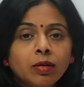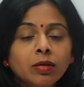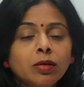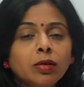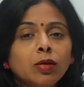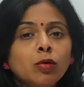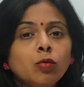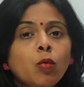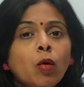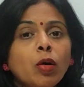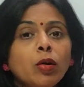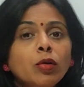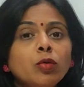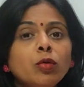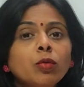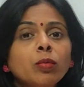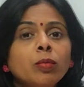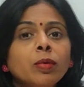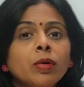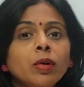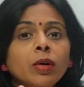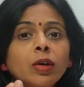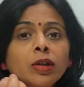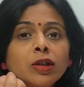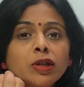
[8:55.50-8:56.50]
you want to
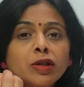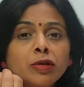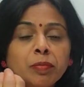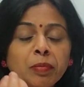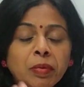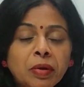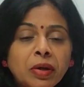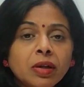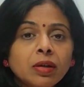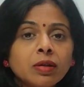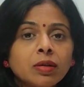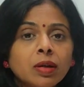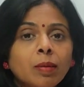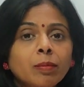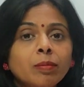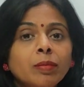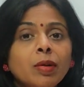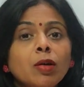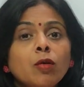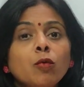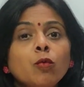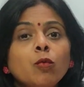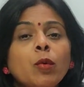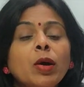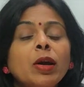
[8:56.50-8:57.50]
speak
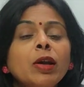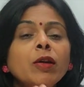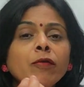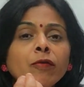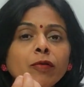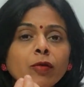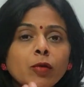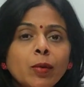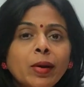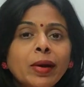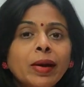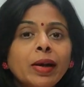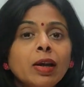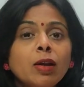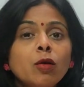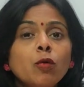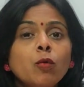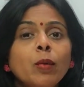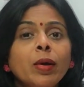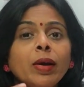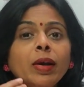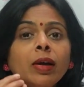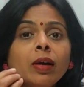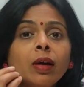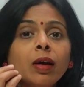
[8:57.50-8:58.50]
something very fluently,
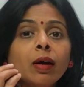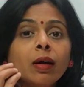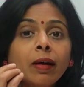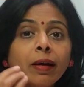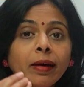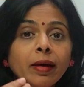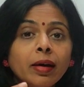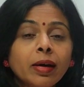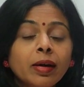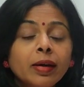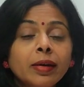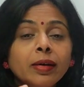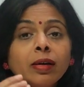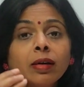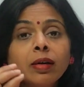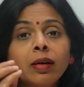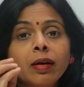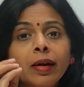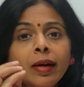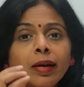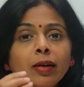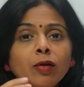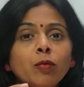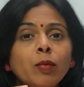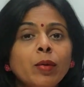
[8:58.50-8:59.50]
very correctly, in a
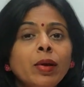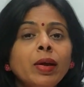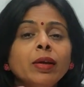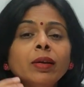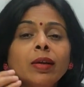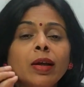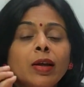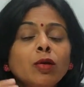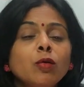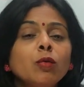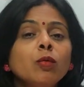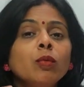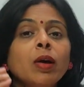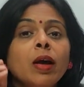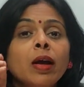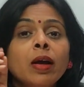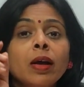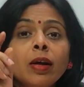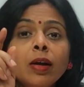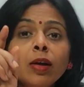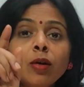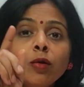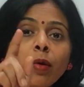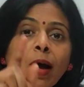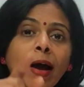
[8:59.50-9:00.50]
correct way, then you
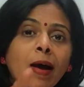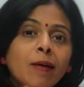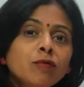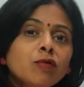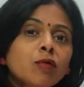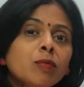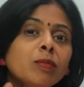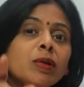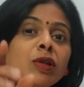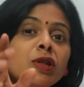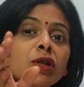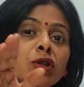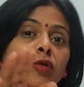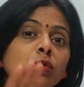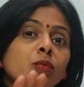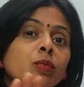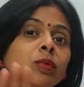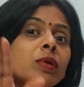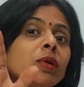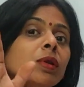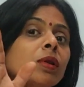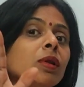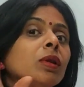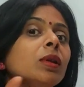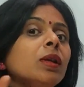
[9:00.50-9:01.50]
have to be tuned
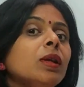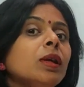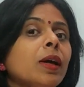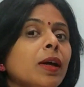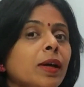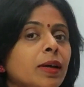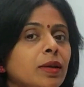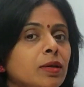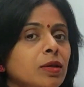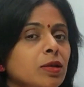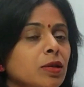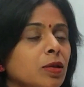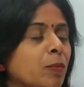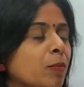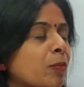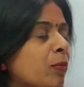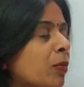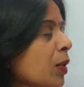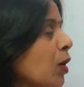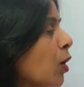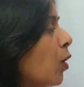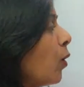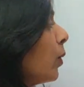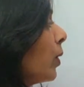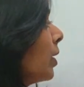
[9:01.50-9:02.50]
till the end.
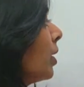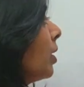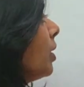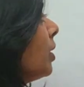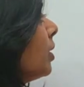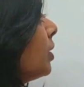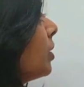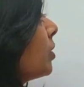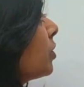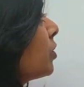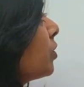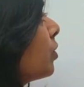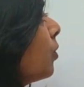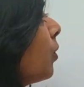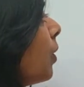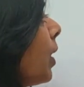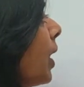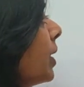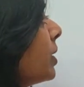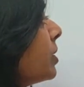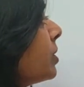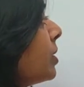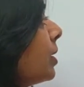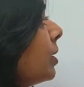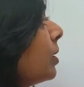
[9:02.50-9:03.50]
Okay. So
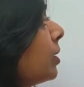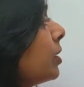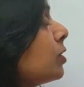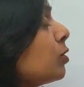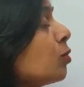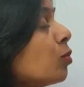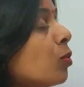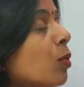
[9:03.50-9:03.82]
I said this